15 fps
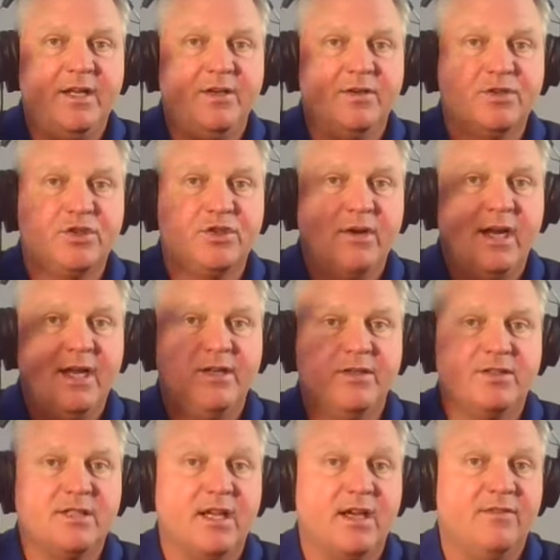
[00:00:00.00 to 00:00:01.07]
and you'll train
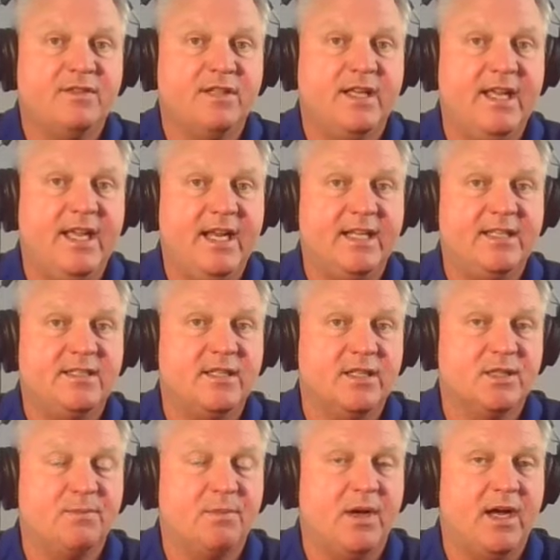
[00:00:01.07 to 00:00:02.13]
yourself to hit it to
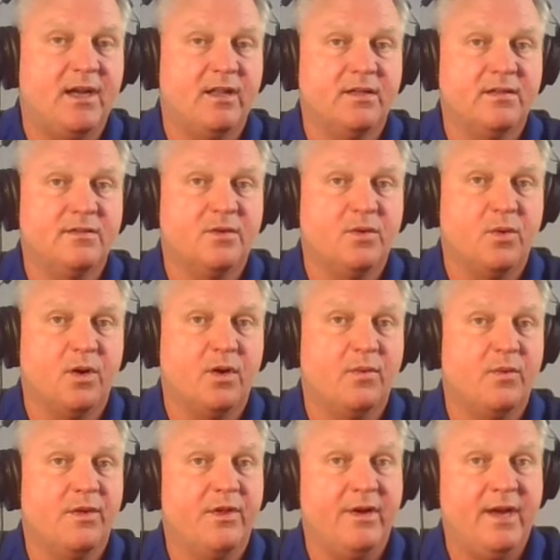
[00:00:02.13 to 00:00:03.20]
the spot of the
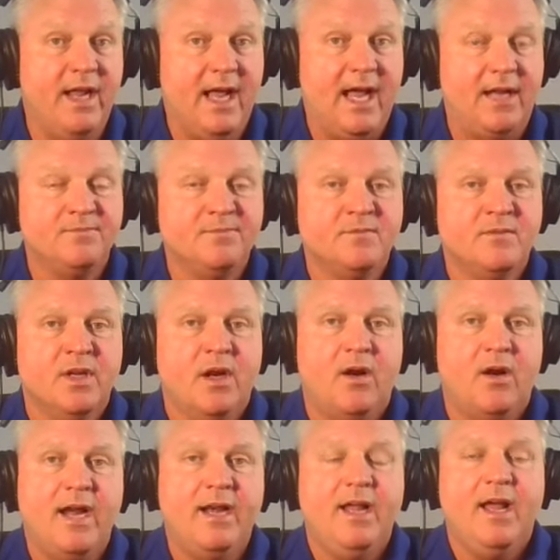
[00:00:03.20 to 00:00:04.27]
court where they're not,
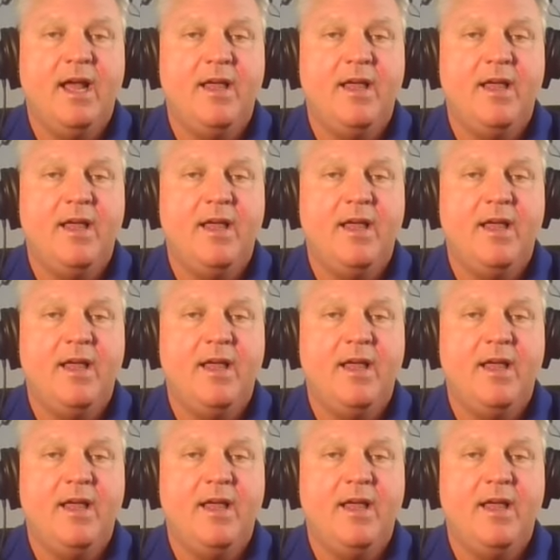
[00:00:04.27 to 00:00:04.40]
right?